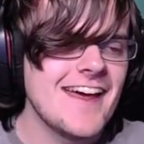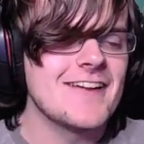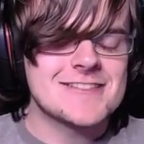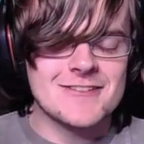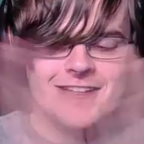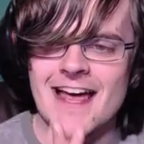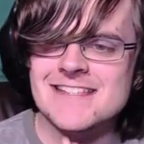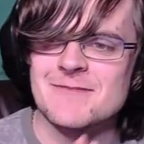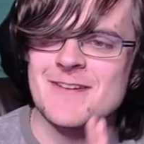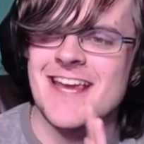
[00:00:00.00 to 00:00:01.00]
Anyway, so in the
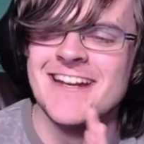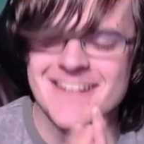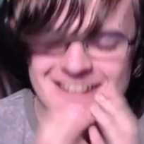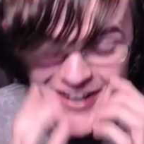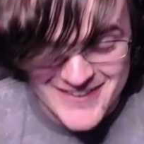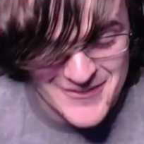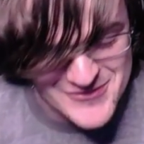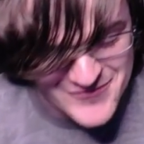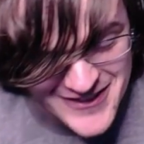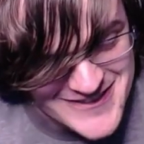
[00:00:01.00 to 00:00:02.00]
last episode... God, that
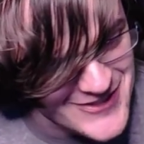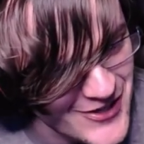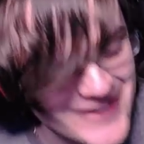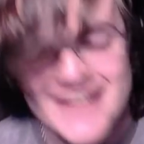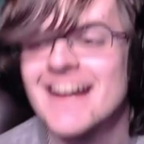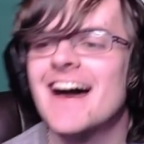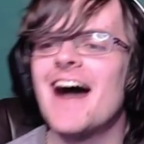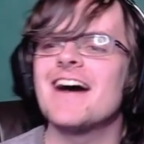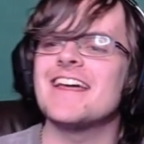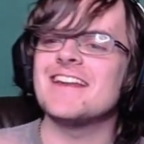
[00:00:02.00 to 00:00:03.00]
was fucking dark.
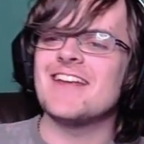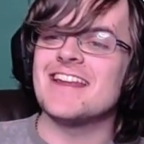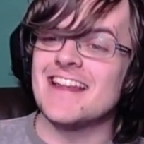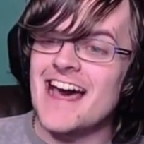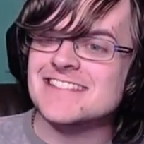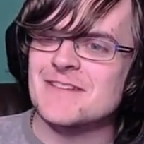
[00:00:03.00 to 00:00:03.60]
In the